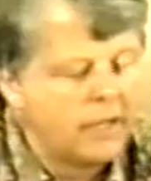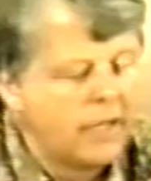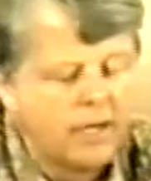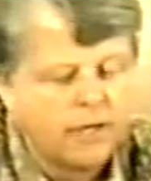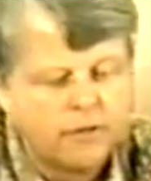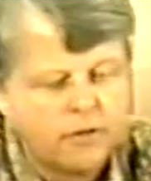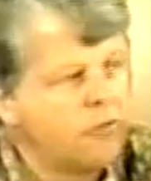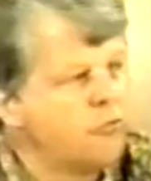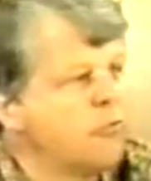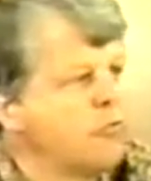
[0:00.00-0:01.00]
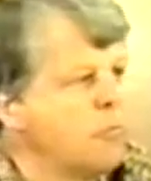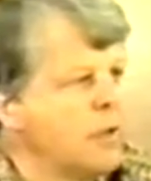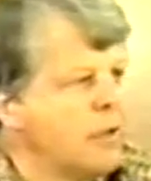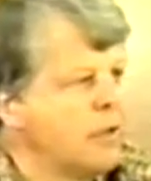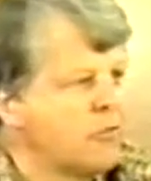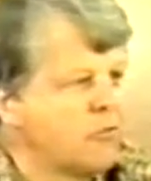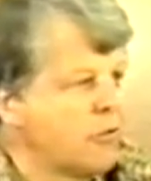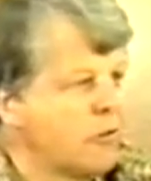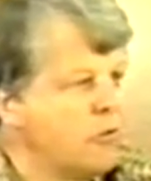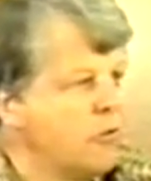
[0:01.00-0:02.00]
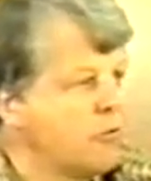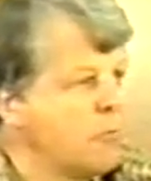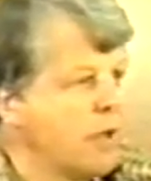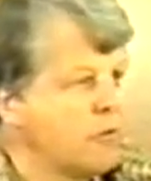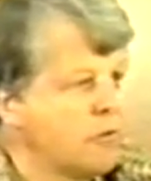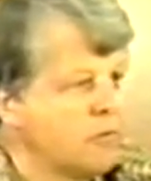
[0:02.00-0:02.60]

And this, to me, is the good news of Matthew